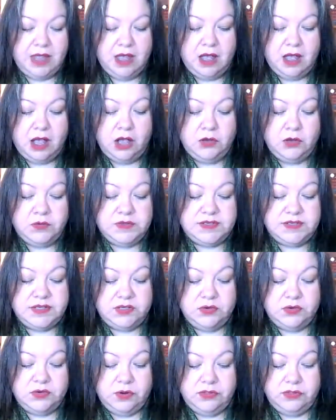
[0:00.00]
owns the
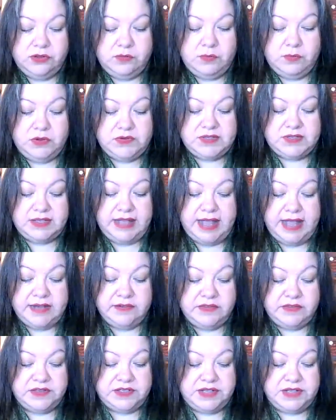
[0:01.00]
northernmost land of
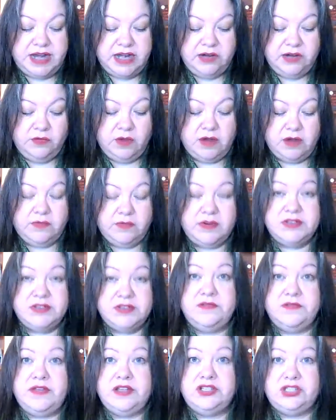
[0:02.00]
the Standing Rock
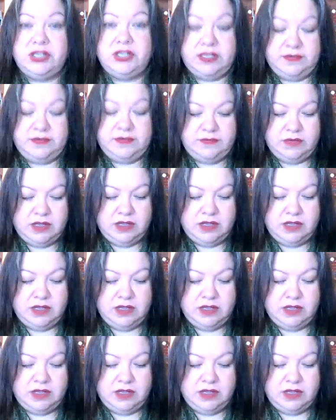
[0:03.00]
Reservation.